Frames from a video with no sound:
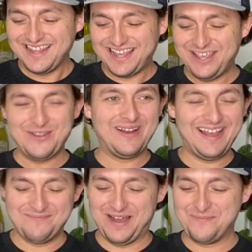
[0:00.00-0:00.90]
Thank you.
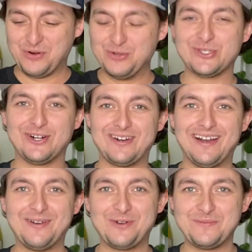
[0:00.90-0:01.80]
My producer
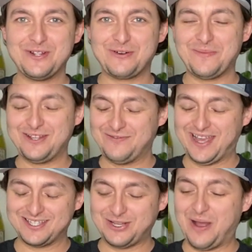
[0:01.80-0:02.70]
wanted me to remind you of
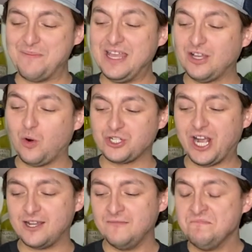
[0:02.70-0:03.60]
that. So I made the
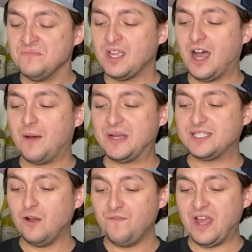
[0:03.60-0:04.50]
horchata
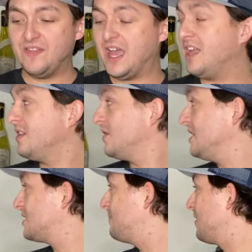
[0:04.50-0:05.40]
myself, and then
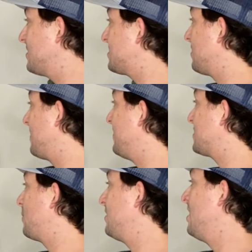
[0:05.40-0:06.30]
the spirits that are in
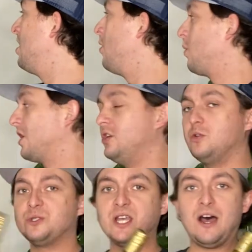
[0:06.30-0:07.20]
this one, we're gonna
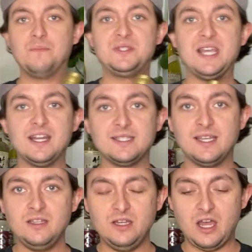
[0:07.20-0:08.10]
use
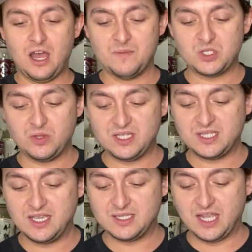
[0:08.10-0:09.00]
Denizen. So this
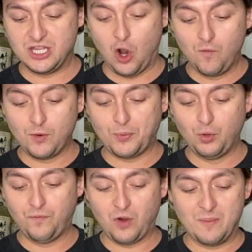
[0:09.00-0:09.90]
is an
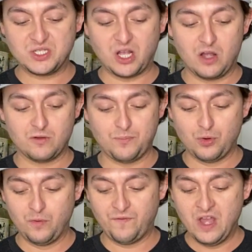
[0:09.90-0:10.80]
overproof rum, it's 100
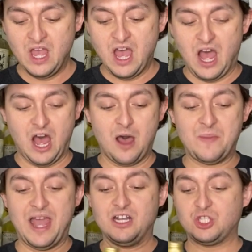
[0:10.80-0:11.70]
proof.
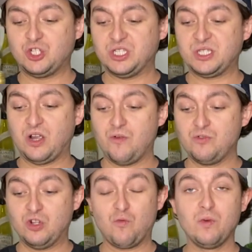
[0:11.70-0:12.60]
And it's just a
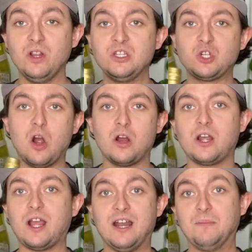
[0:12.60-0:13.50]
really
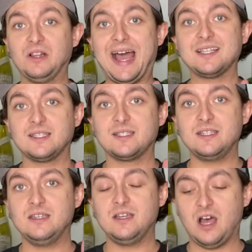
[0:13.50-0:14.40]
dark kind of
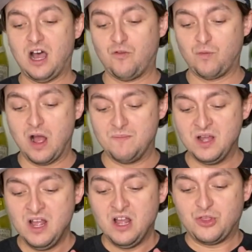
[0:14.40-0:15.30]
molassesy
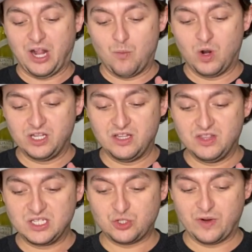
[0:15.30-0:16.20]
rum that I wanted in
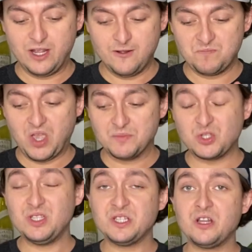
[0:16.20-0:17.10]
this drink.
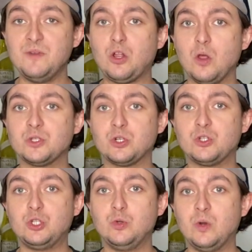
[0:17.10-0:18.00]
So this is going to be closer
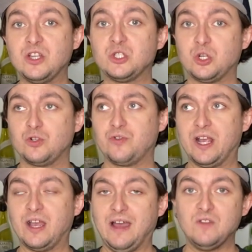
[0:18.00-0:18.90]
to a dessert
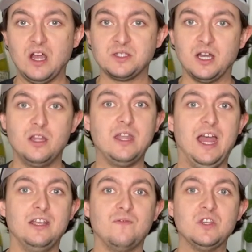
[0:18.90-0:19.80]
drink. I've not done
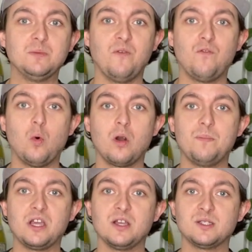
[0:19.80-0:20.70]
any of these before
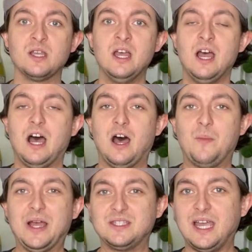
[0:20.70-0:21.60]
because
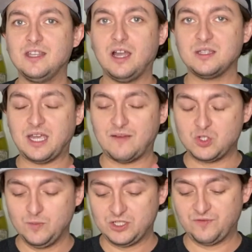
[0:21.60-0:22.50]
I tend not to have
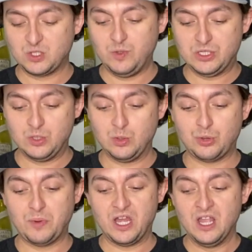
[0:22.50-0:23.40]
too much of a sweet tooth,
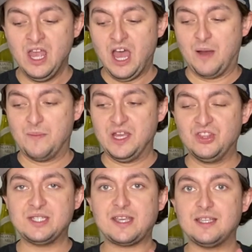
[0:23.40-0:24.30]
but in
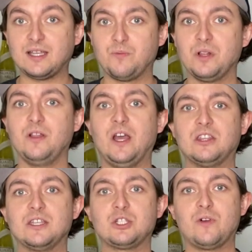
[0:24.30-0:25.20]
this case, I really like
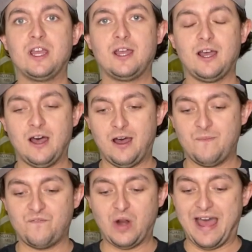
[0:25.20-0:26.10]
this drink
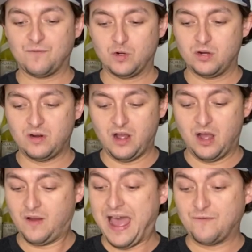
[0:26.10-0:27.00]
for
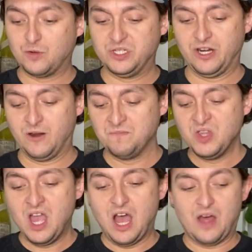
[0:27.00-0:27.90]
after dinner.
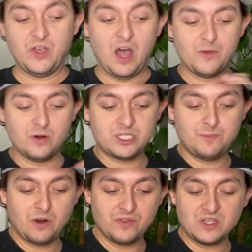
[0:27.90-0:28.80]
The other
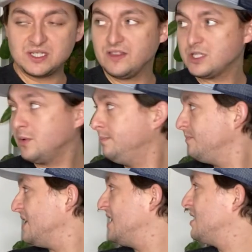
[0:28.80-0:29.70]
spirit that's in this one
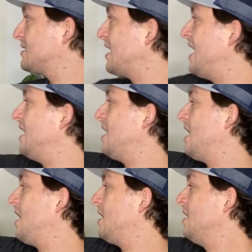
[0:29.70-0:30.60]
is
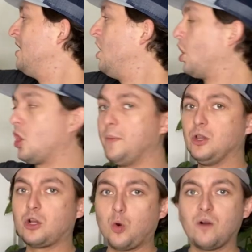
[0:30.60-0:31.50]
a herbal
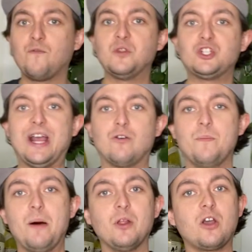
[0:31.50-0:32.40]
liqueur from the Czech
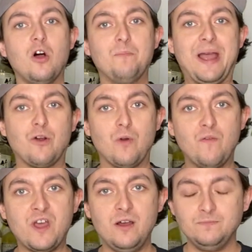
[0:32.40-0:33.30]
Republic called
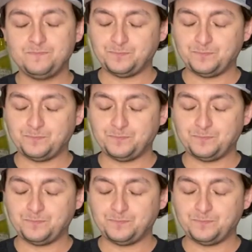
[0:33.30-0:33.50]
Bekarovka.